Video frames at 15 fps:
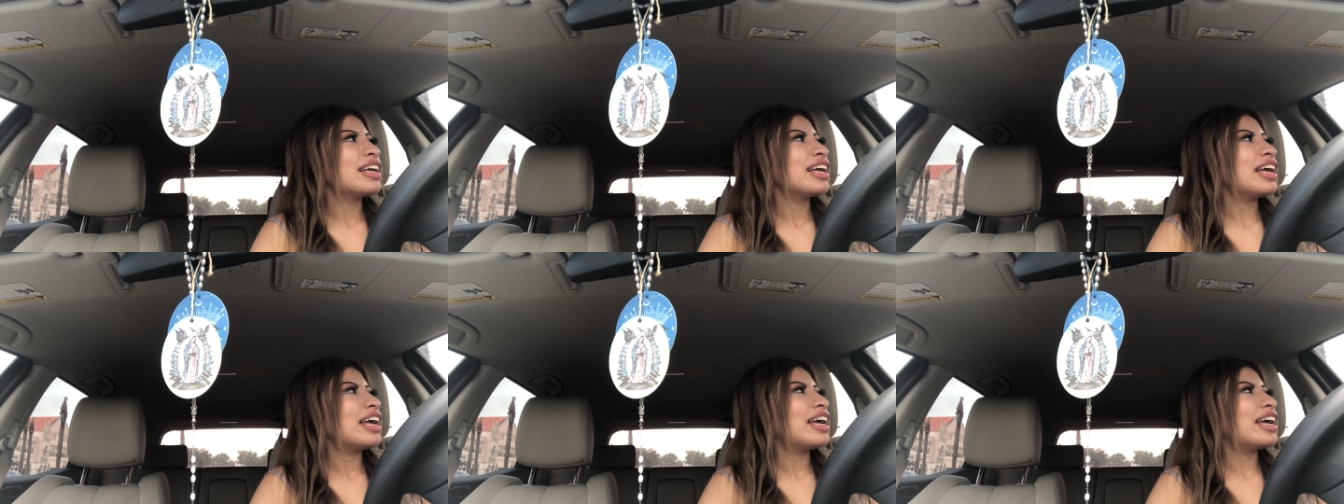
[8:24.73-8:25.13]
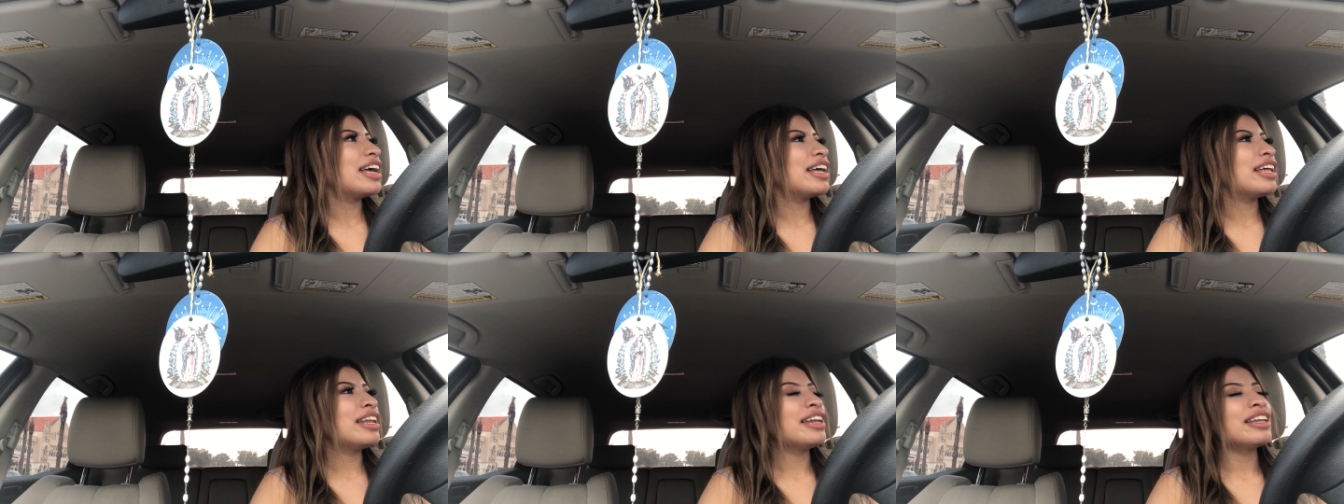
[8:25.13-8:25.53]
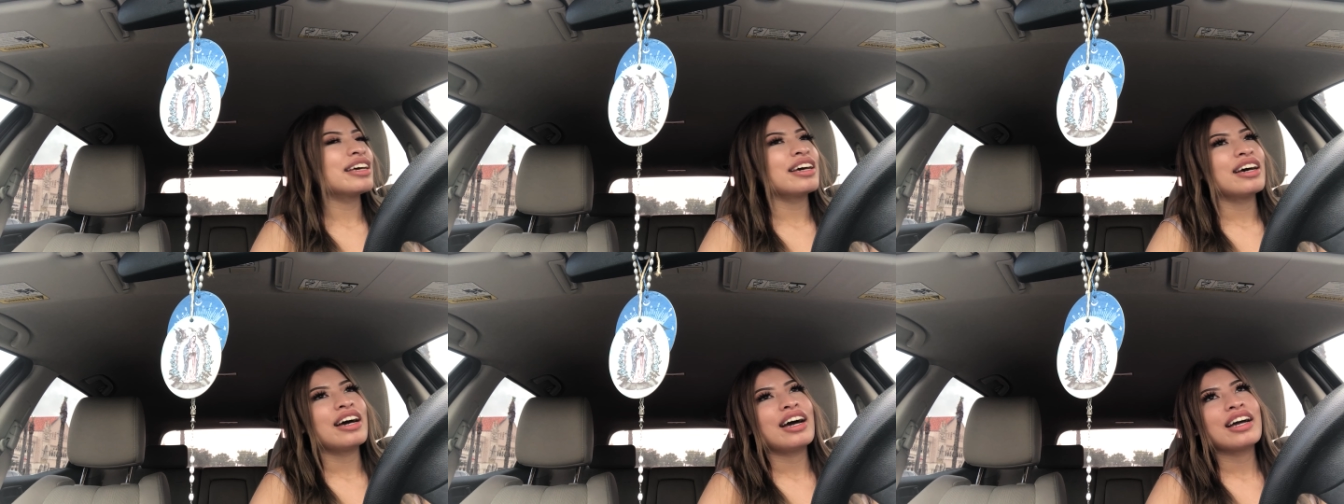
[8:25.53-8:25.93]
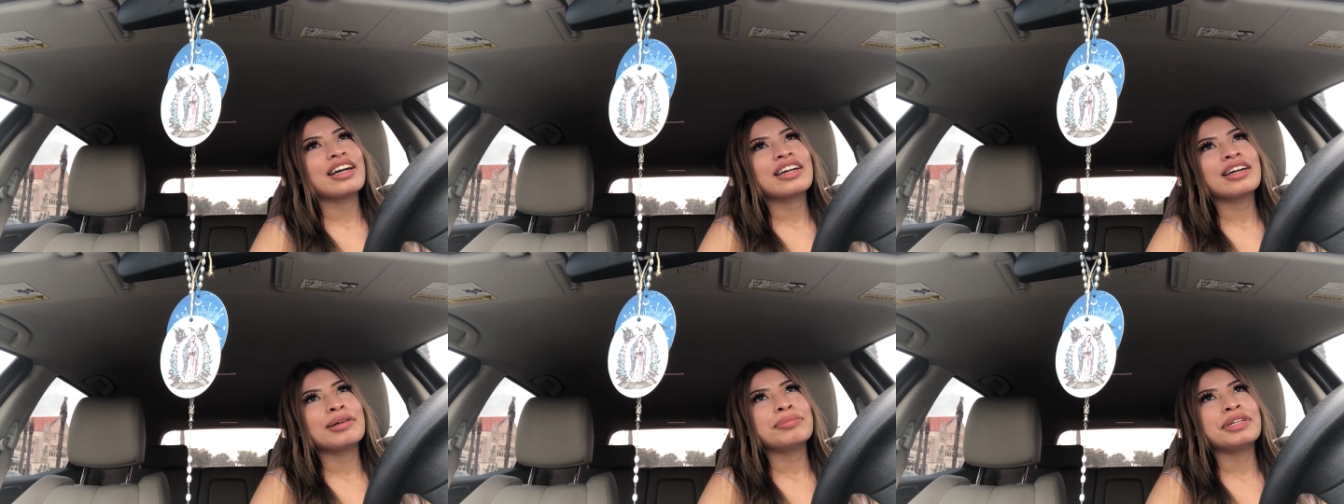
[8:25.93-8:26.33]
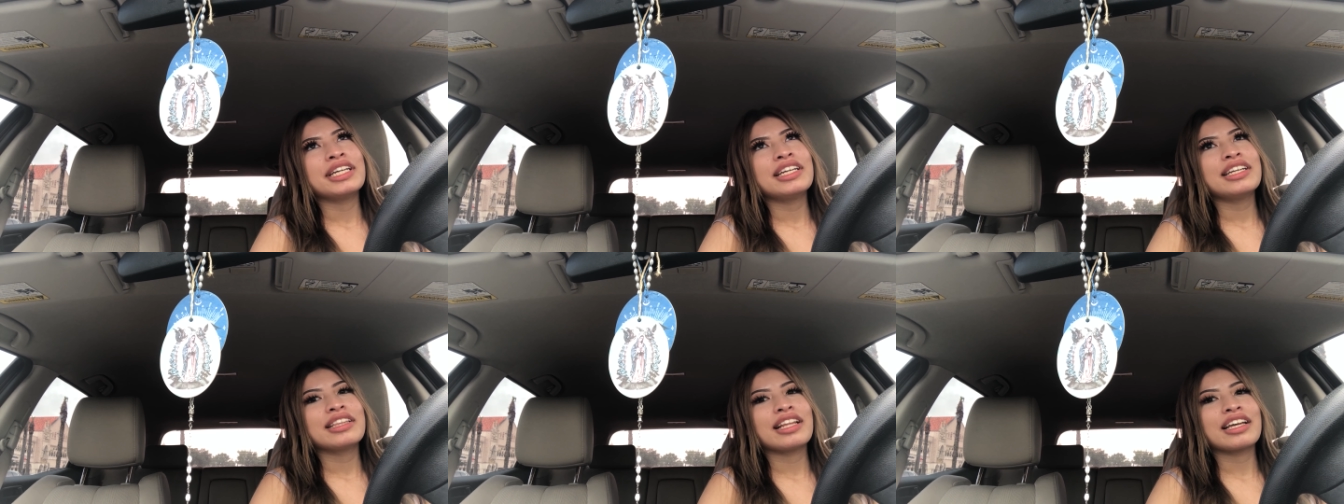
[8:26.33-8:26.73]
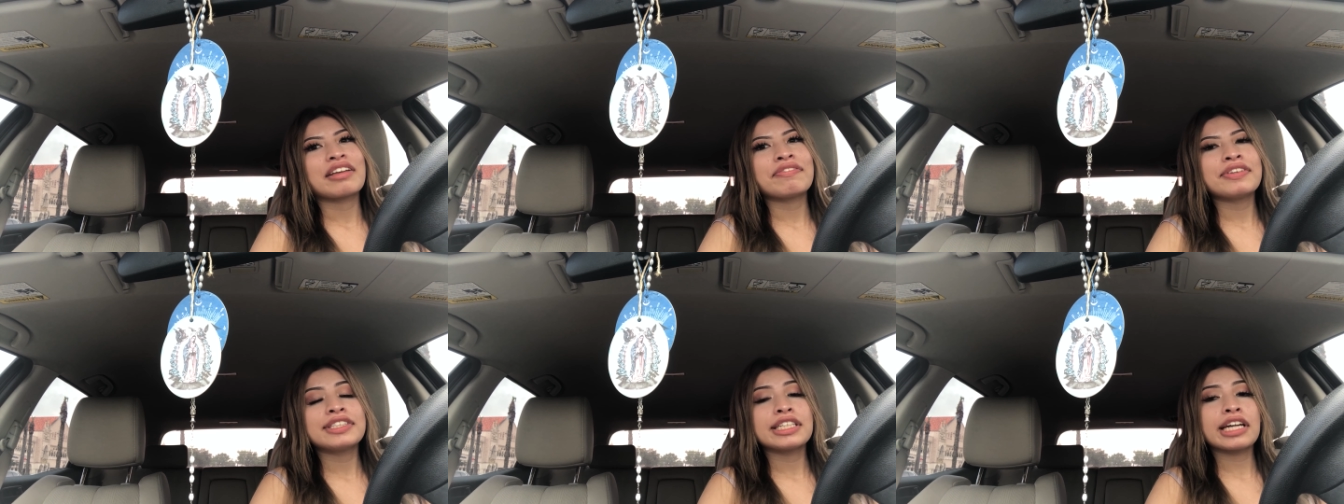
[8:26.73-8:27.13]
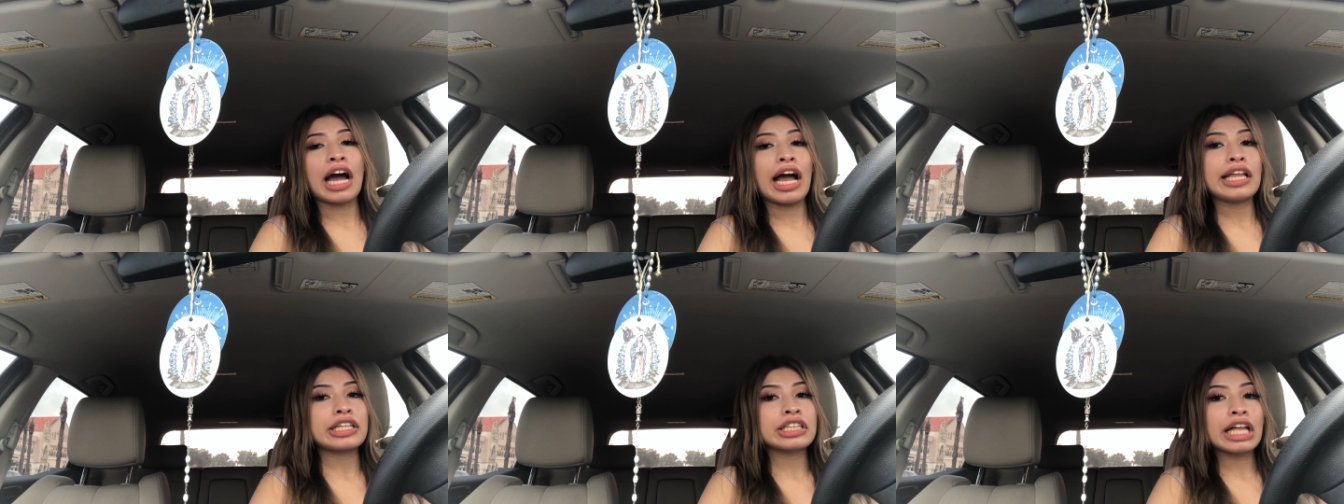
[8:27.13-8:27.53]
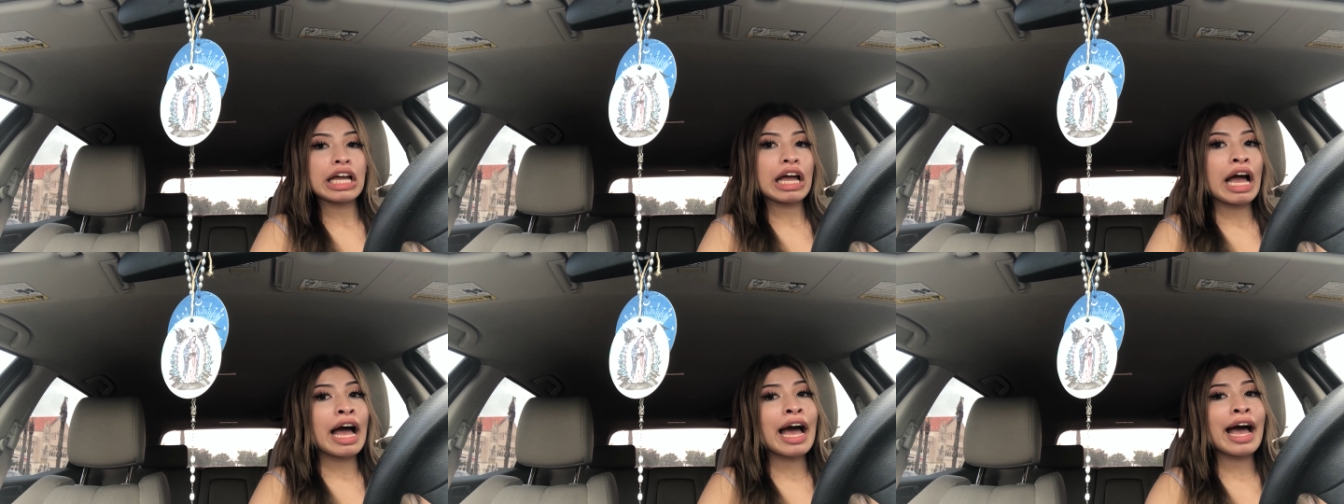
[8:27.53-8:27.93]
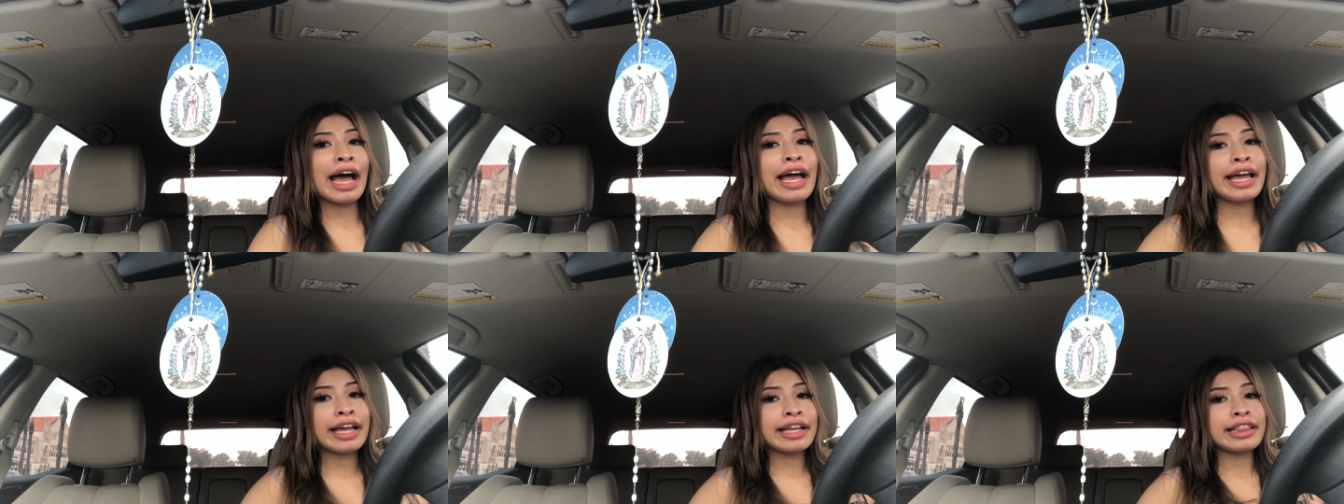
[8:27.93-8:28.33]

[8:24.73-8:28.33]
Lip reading: And I come in. Like, if it's a guy, they're like, hi.